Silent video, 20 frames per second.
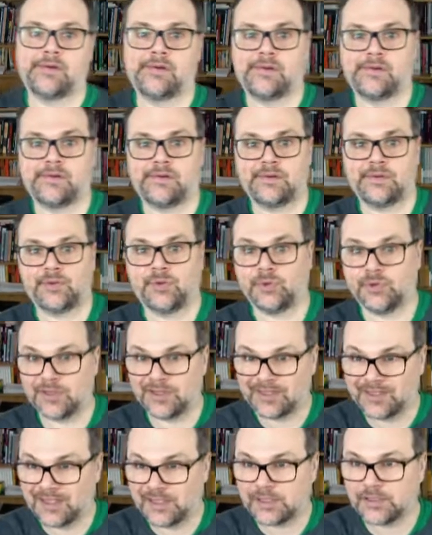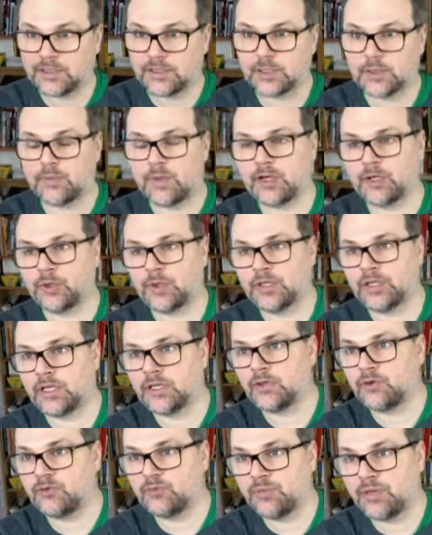So the distance metric that
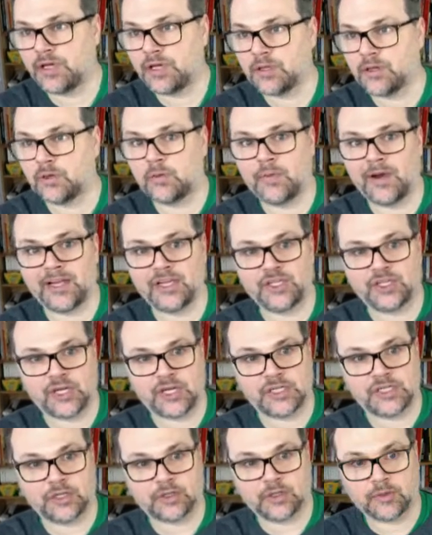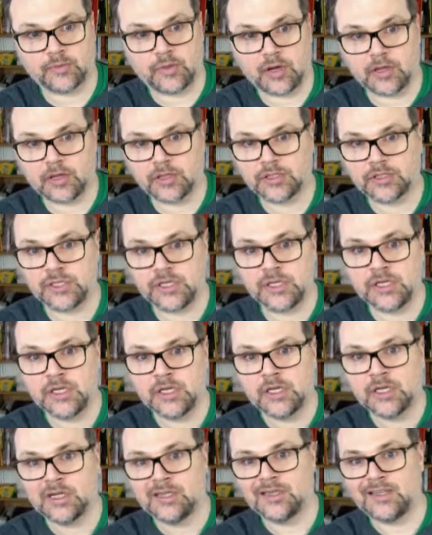you've picked, though, might change the topology.
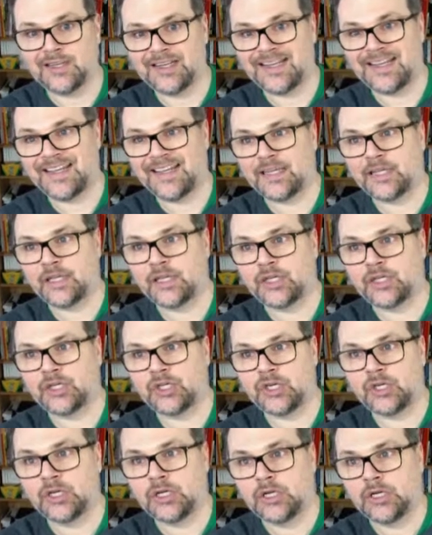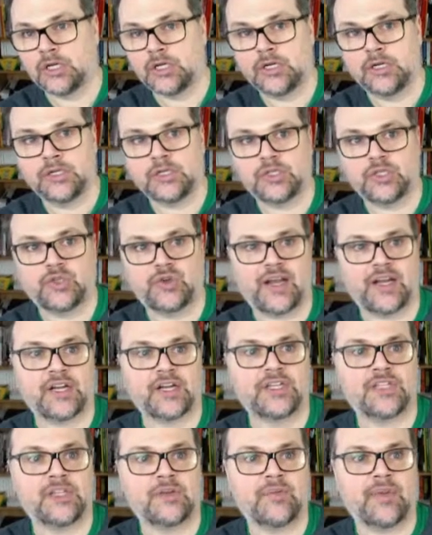The linkage
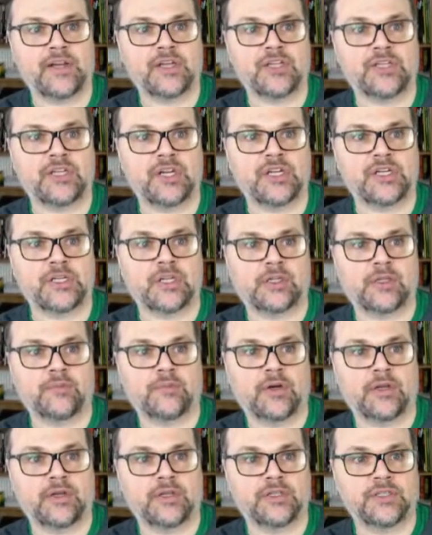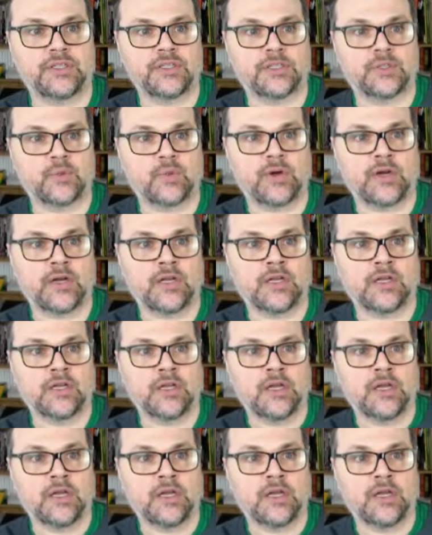strategy might change the topology as well.